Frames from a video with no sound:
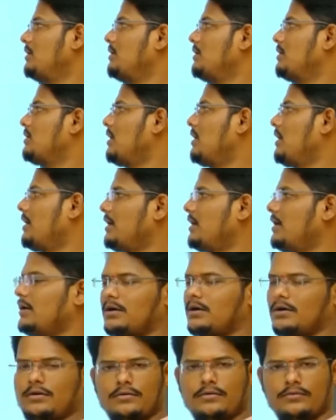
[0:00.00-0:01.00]
and
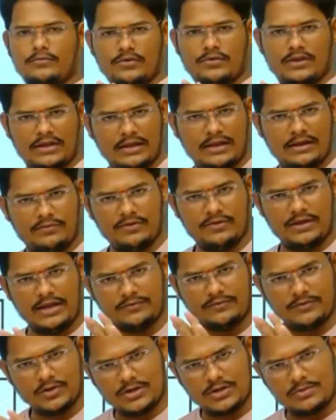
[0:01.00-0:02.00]
we have
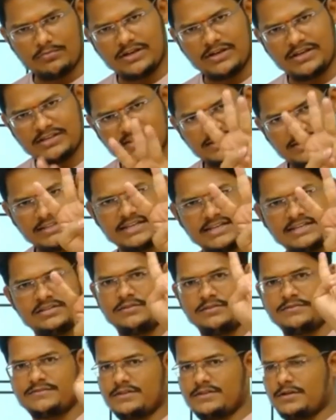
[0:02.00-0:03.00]
to complete the 3
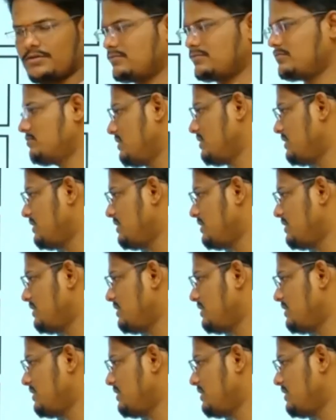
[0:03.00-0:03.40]
shifts now. That